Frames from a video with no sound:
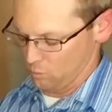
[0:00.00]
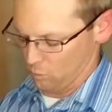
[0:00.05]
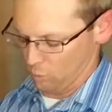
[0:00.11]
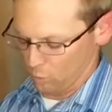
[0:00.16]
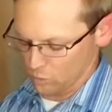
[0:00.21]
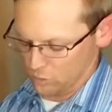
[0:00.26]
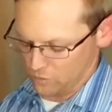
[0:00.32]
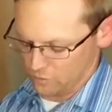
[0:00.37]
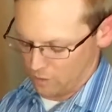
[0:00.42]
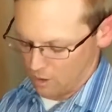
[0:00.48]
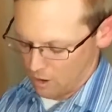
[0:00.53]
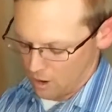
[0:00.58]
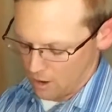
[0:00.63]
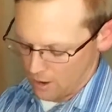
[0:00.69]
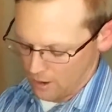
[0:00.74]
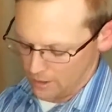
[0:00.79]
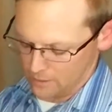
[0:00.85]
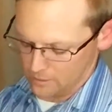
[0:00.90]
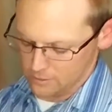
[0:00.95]
rolls of
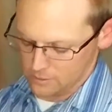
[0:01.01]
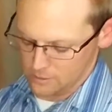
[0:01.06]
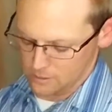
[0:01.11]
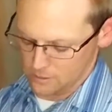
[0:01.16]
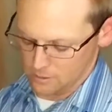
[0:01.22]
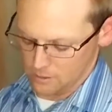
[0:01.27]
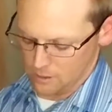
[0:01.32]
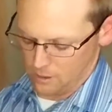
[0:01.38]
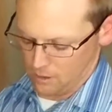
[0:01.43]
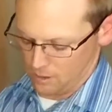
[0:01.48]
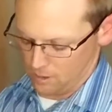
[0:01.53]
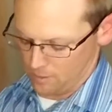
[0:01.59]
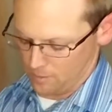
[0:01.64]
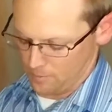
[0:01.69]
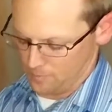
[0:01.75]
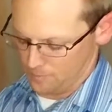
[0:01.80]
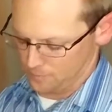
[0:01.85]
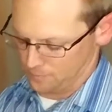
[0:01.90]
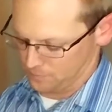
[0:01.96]
gauze,
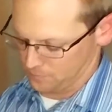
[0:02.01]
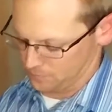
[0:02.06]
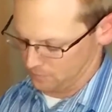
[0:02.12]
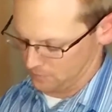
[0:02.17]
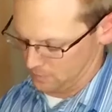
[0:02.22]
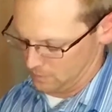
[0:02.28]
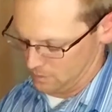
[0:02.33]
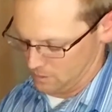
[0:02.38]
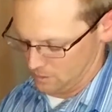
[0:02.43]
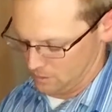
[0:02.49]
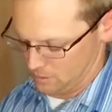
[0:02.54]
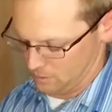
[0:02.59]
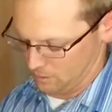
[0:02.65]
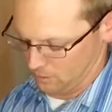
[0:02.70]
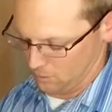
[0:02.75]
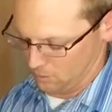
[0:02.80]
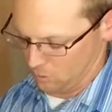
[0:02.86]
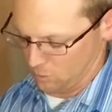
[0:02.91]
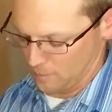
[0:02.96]

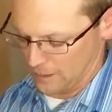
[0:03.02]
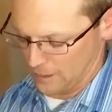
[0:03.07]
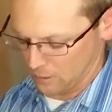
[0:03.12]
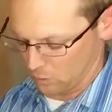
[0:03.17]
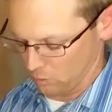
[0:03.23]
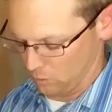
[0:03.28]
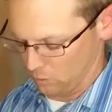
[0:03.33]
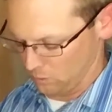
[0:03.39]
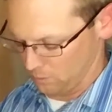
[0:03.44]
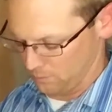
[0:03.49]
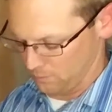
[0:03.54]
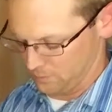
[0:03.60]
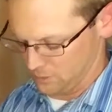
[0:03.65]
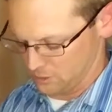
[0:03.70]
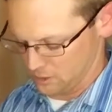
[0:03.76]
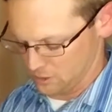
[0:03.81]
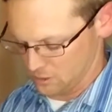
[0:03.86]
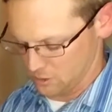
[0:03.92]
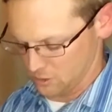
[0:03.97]
the little medical
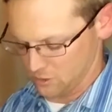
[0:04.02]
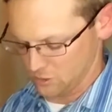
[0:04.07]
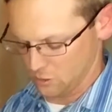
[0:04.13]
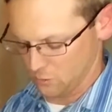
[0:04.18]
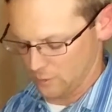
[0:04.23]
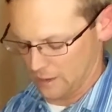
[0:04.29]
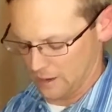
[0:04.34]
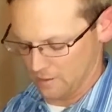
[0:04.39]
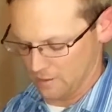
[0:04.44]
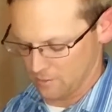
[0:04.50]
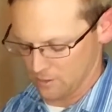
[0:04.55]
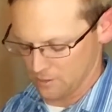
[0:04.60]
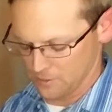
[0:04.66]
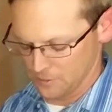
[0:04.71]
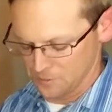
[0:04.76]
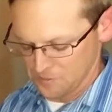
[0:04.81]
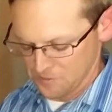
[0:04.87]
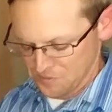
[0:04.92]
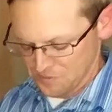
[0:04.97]
scissors or
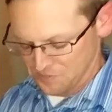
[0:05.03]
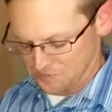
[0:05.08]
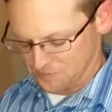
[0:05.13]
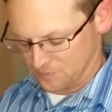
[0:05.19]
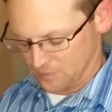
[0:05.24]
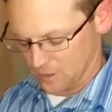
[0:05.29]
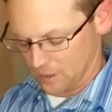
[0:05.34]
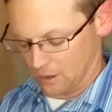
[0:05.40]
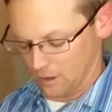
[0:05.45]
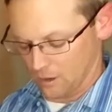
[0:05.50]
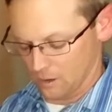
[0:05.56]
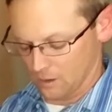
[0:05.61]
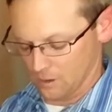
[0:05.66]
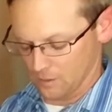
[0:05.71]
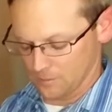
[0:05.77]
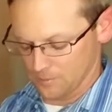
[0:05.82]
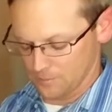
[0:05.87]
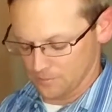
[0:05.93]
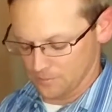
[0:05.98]
whatever,
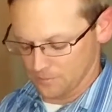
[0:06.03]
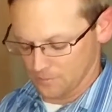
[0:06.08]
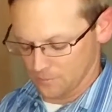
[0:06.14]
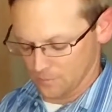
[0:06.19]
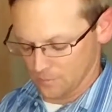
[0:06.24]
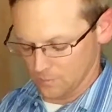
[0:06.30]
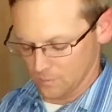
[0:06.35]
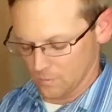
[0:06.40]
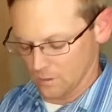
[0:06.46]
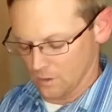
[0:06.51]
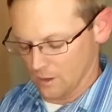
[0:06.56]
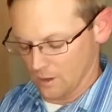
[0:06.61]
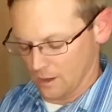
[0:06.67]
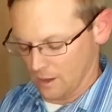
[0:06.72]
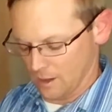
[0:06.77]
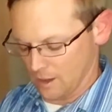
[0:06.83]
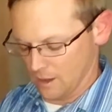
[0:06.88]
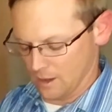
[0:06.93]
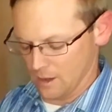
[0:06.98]
a
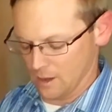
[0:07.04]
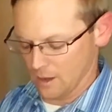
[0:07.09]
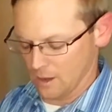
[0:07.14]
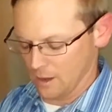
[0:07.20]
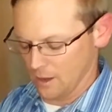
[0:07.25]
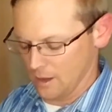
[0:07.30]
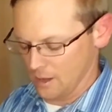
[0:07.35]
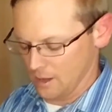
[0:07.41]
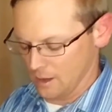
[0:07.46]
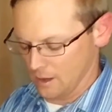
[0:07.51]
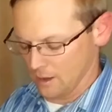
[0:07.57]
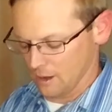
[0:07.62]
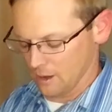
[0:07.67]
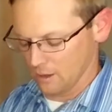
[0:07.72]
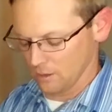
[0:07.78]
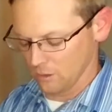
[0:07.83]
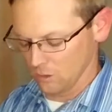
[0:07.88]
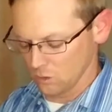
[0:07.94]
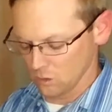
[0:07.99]

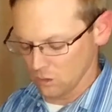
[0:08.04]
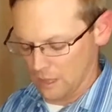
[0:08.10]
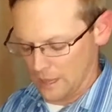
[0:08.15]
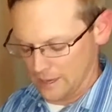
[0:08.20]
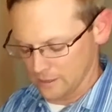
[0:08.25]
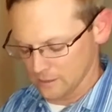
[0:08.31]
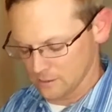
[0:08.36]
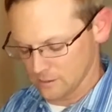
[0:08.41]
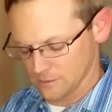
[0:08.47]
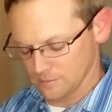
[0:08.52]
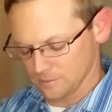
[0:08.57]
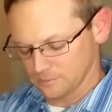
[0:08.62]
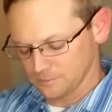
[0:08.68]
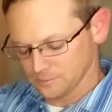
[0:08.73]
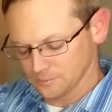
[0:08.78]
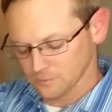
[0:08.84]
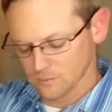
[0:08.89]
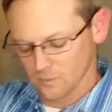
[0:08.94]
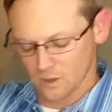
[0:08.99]
little light,
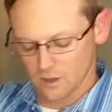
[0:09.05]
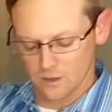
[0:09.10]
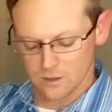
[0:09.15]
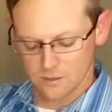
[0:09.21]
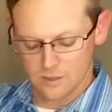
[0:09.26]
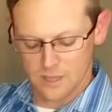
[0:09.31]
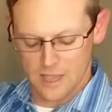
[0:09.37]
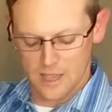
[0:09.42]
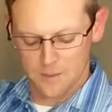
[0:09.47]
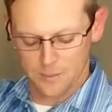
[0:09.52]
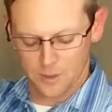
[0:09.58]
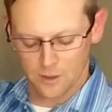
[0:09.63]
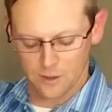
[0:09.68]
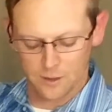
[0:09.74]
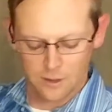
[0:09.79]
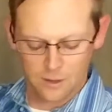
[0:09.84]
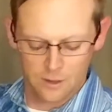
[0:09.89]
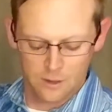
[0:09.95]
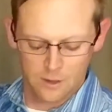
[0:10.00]
tape,
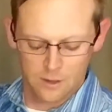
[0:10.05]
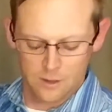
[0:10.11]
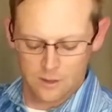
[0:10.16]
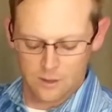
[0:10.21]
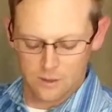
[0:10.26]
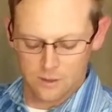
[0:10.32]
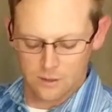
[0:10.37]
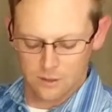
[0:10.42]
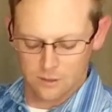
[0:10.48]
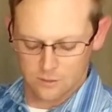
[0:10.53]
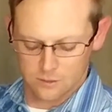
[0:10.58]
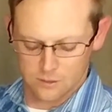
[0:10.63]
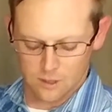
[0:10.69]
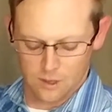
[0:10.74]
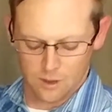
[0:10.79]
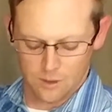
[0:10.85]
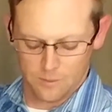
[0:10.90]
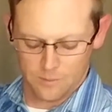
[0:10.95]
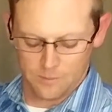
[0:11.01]

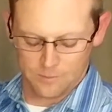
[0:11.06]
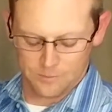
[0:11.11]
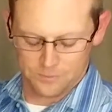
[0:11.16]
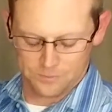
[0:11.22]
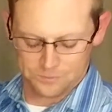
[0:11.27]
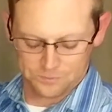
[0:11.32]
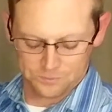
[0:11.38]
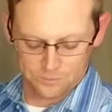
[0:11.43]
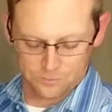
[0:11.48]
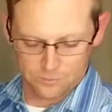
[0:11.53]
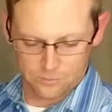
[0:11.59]
some